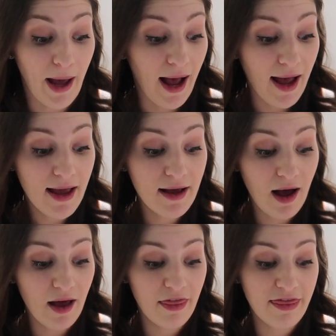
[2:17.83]
I
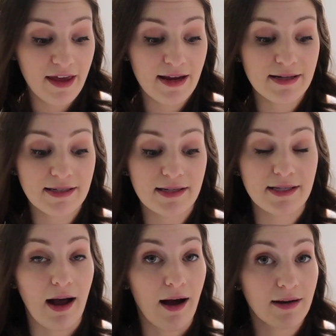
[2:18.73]
got these
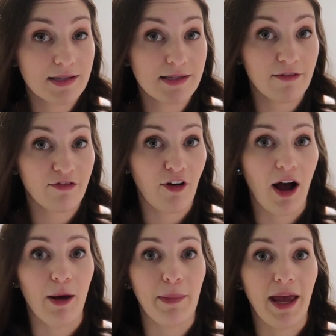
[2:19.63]
socks
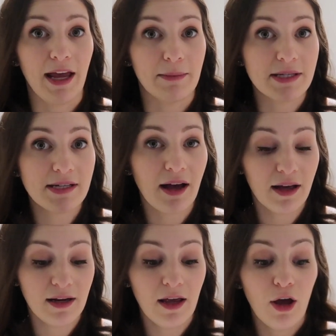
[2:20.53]
from
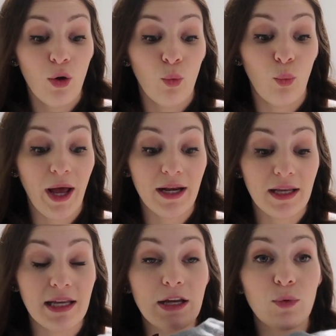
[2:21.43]
Amazon when
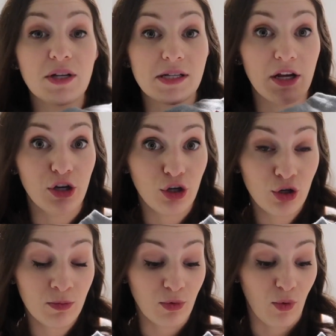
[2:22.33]
he was a
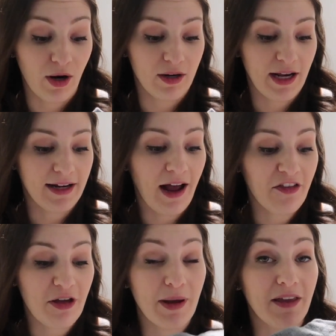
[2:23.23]
newborn and
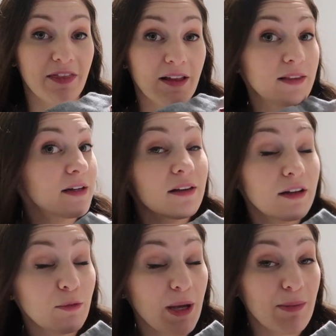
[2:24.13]
got them in the
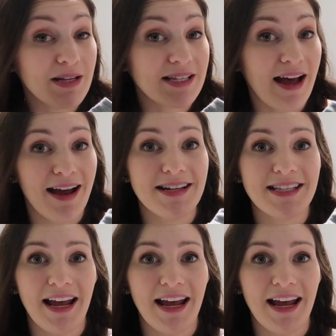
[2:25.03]
little baby size.